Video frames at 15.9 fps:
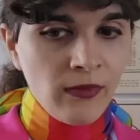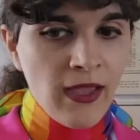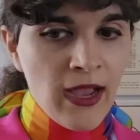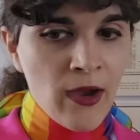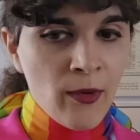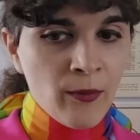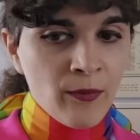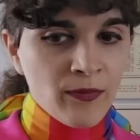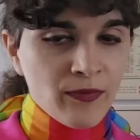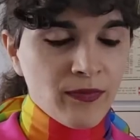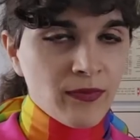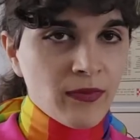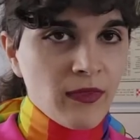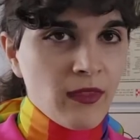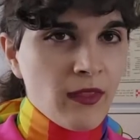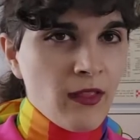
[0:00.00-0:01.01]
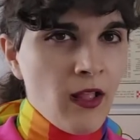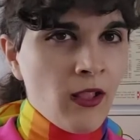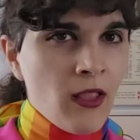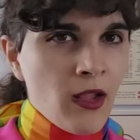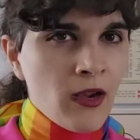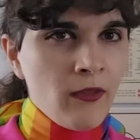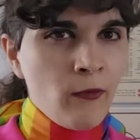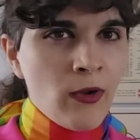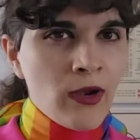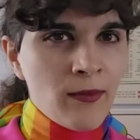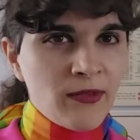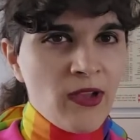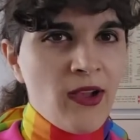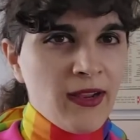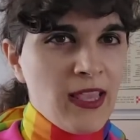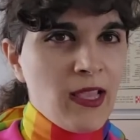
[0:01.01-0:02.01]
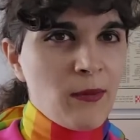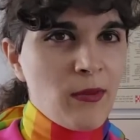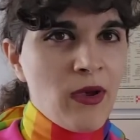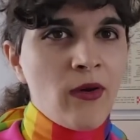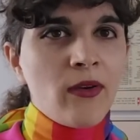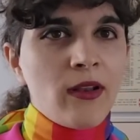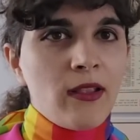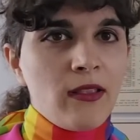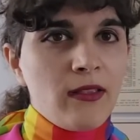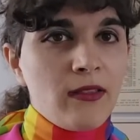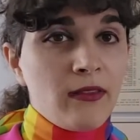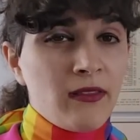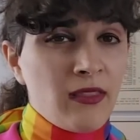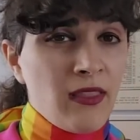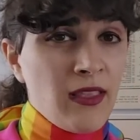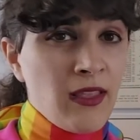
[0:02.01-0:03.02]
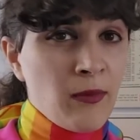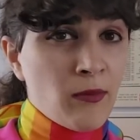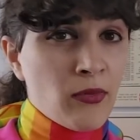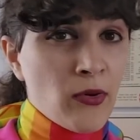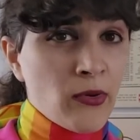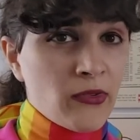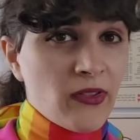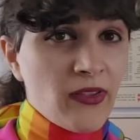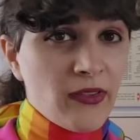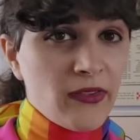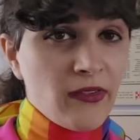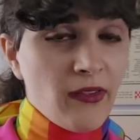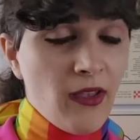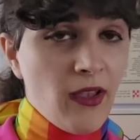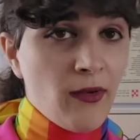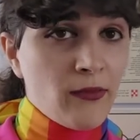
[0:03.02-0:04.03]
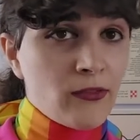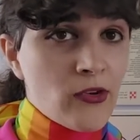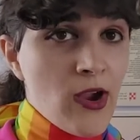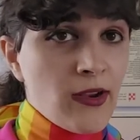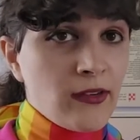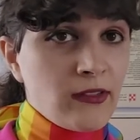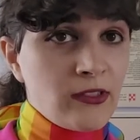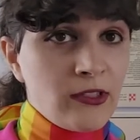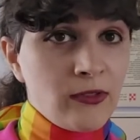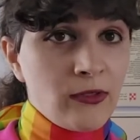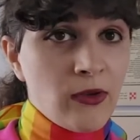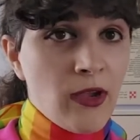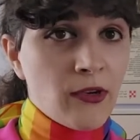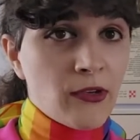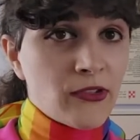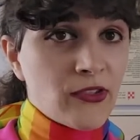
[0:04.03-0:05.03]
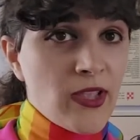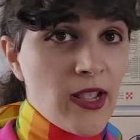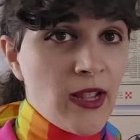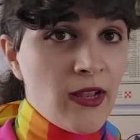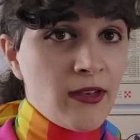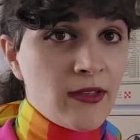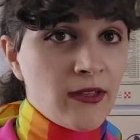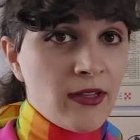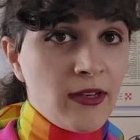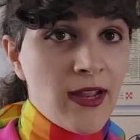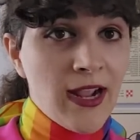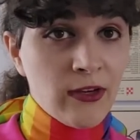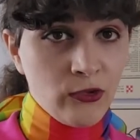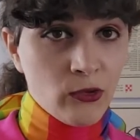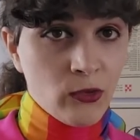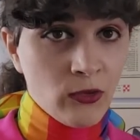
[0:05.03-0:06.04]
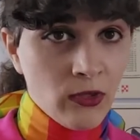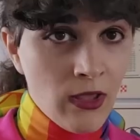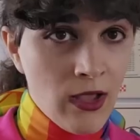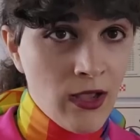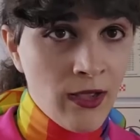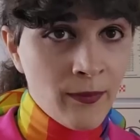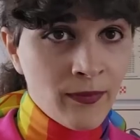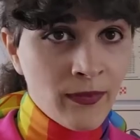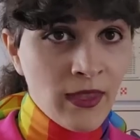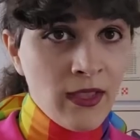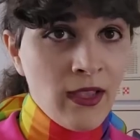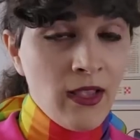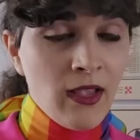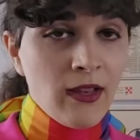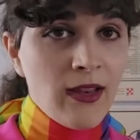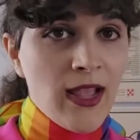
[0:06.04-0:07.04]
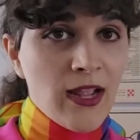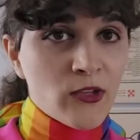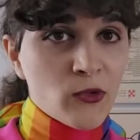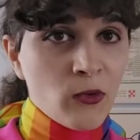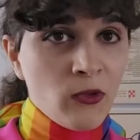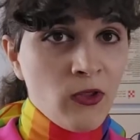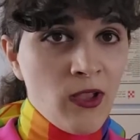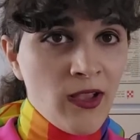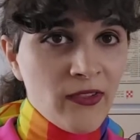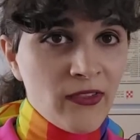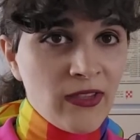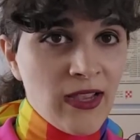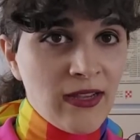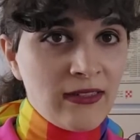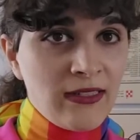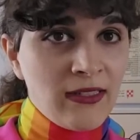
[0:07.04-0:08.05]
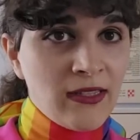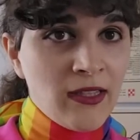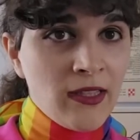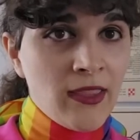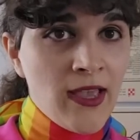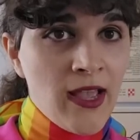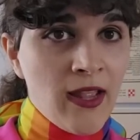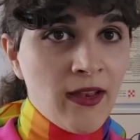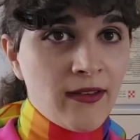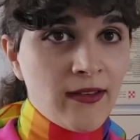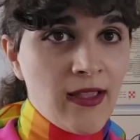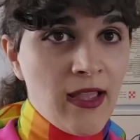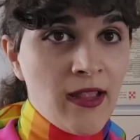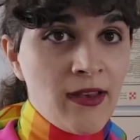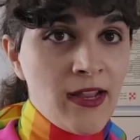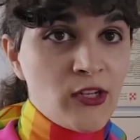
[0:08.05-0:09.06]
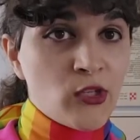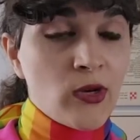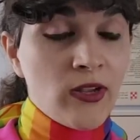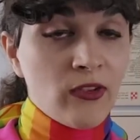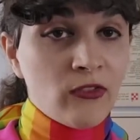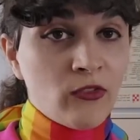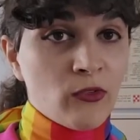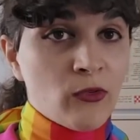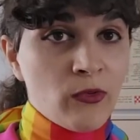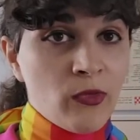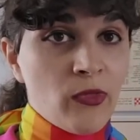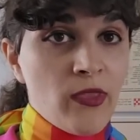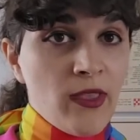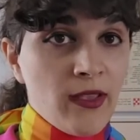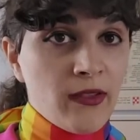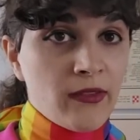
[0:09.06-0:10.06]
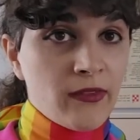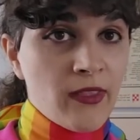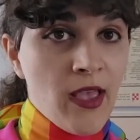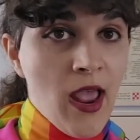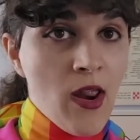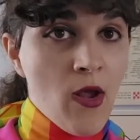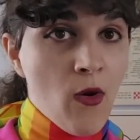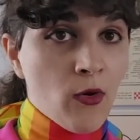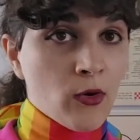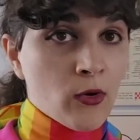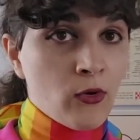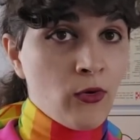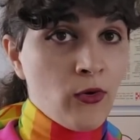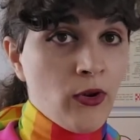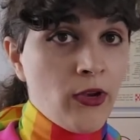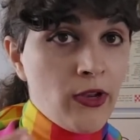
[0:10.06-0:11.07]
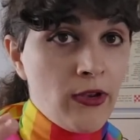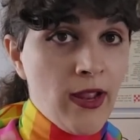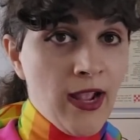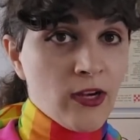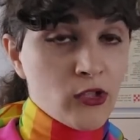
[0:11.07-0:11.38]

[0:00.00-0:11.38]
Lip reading: Now, a lot of what I'm talking about is the process of trying to understand natural law. Natural law is the idea that nature has certain things that are good and